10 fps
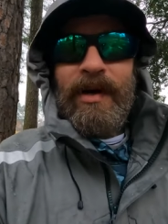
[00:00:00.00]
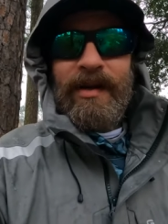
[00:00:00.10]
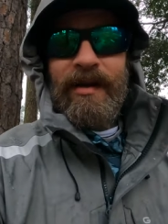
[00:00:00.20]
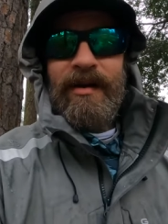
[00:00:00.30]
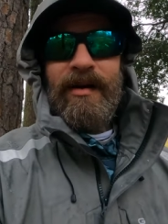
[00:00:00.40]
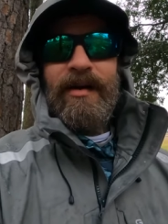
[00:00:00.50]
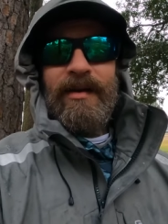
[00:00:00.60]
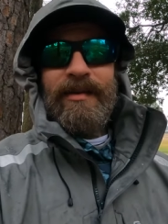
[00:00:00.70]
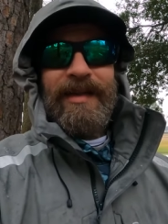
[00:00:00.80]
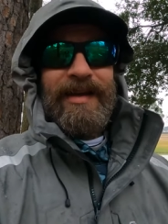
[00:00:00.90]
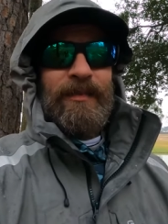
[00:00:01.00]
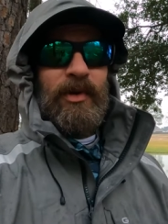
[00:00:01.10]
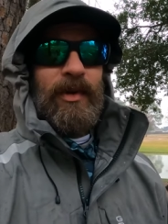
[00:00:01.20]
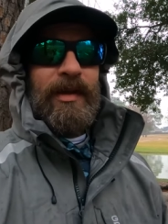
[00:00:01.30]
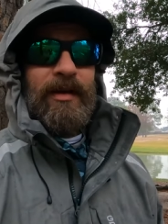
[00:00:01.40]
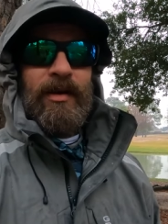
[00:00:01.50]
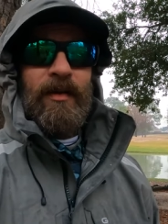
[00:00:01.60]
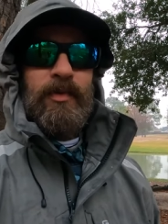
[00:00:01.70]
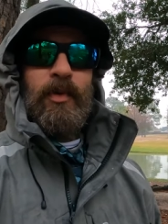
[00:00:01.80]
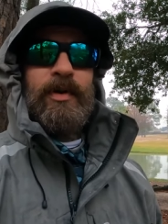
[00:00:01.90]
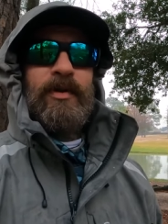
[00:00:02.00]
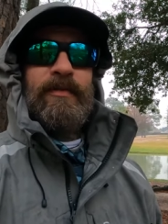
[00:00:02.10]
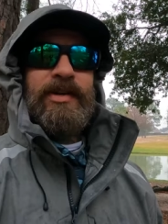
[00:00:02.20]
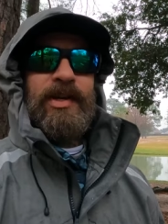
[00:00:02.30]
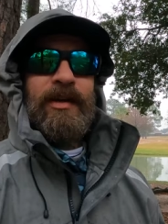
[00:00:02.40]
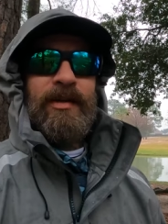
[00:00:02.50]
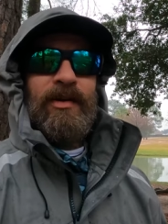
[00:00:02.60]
But uh, that can be really uncomfortable when you're fishing.